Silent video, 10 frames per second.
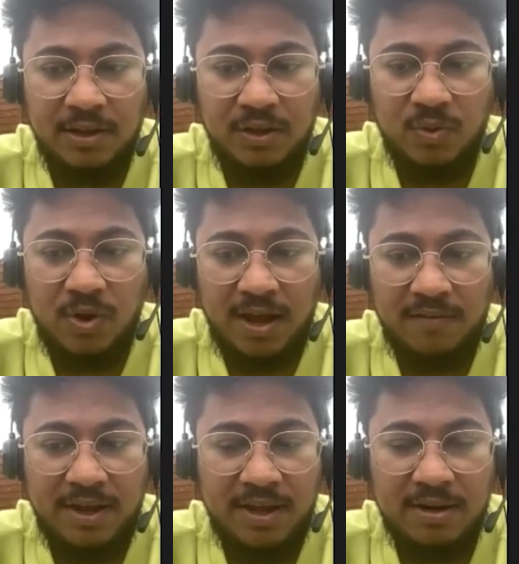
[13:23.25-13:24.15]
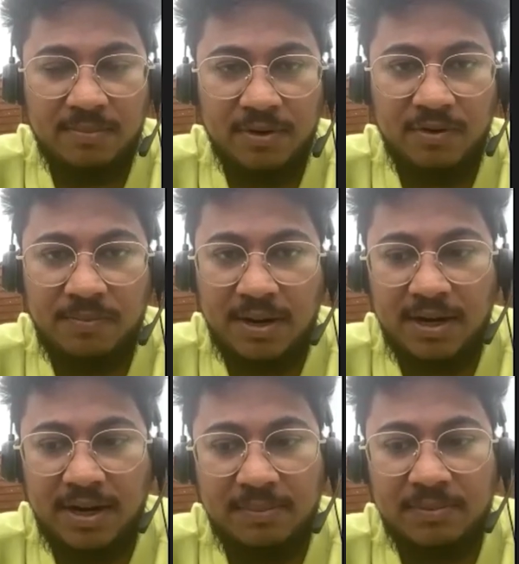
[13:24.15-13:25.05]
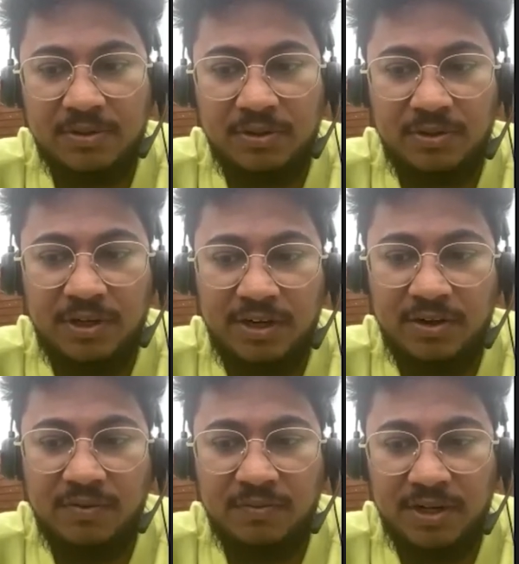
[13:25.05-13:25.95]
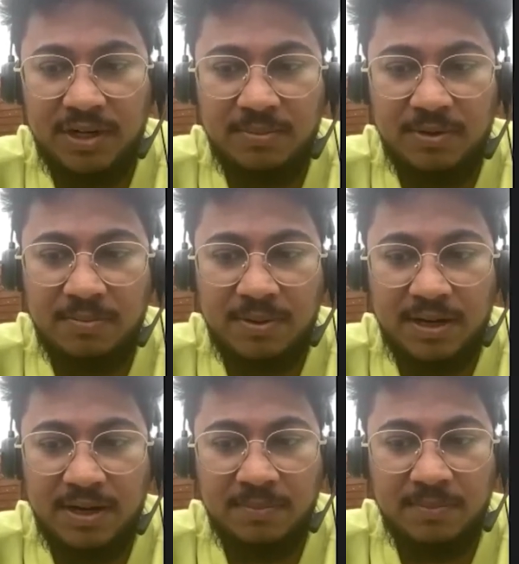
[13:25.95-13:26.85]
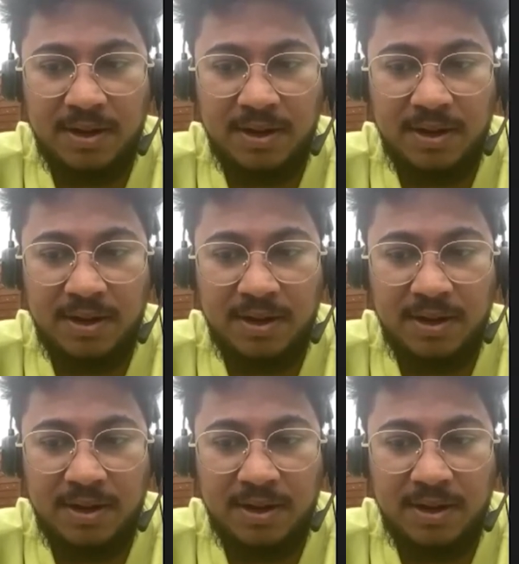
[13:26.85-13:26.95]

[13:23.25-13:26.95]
You have n number of part time, so you need not worry about part time.